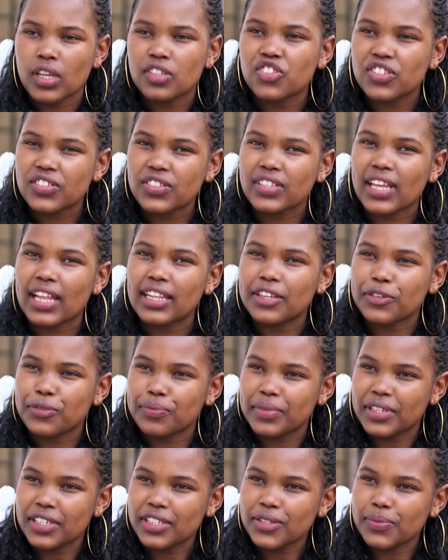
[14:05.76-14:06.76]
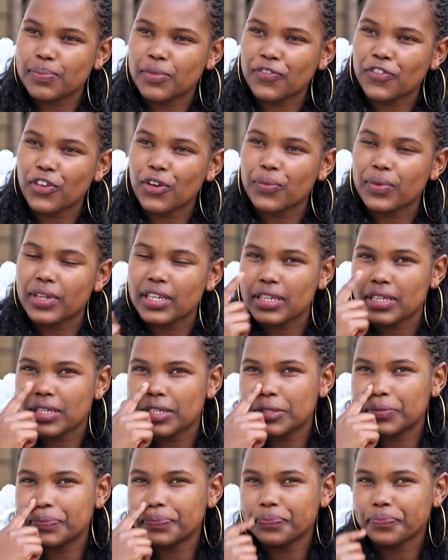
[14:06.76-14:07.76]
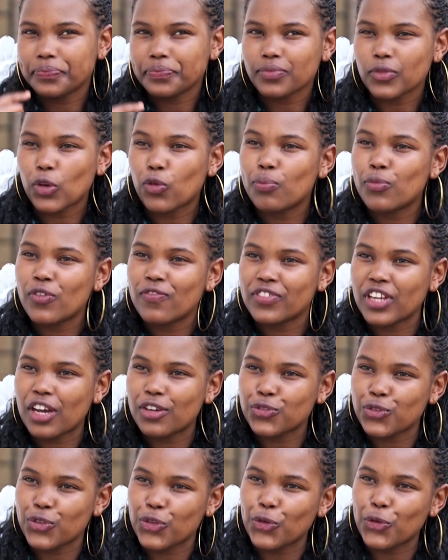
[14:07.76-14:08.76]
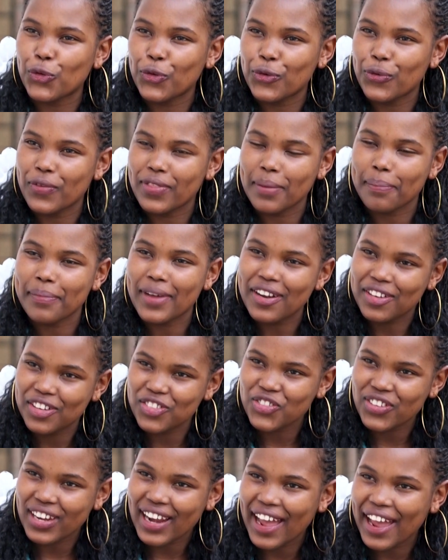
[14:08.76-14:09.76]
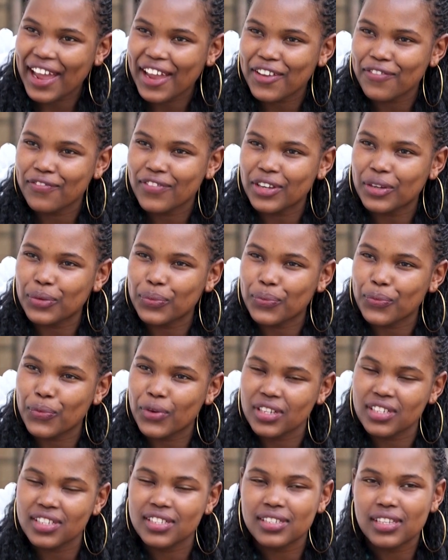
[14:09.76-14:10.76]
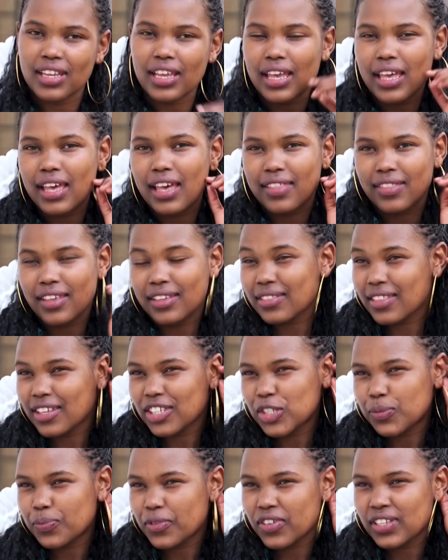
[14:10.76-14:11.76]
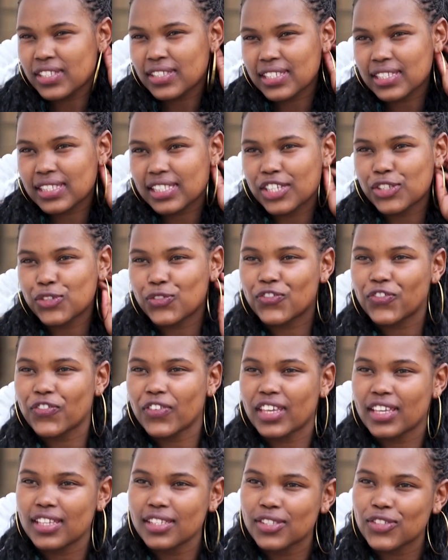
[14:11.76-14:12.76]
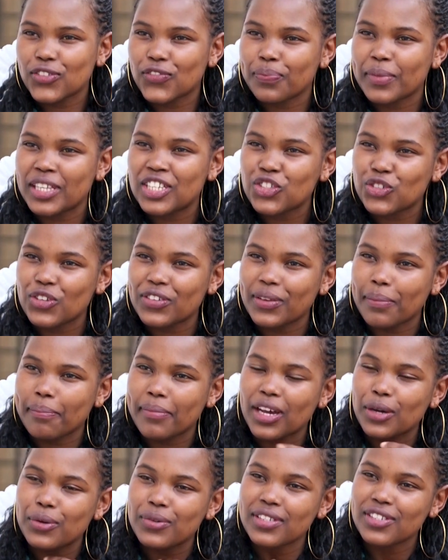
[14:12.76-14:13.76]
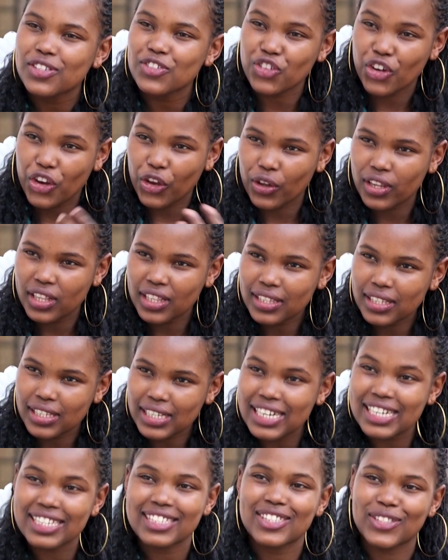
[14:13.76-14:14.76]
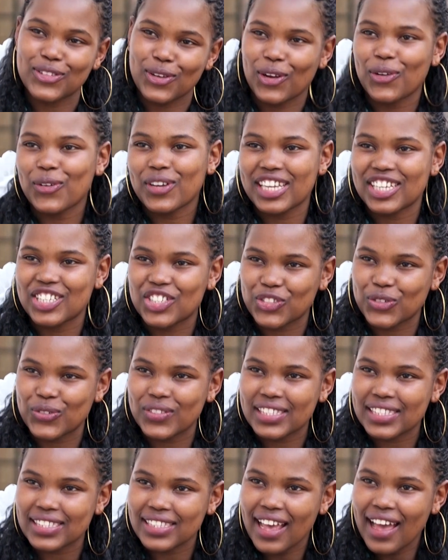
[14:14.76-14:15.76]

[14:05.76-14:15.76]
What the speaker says: Just a little bit before we move now to the marriage life and what the experiences that you faced. You mentioned about Royal Crystal Occasions.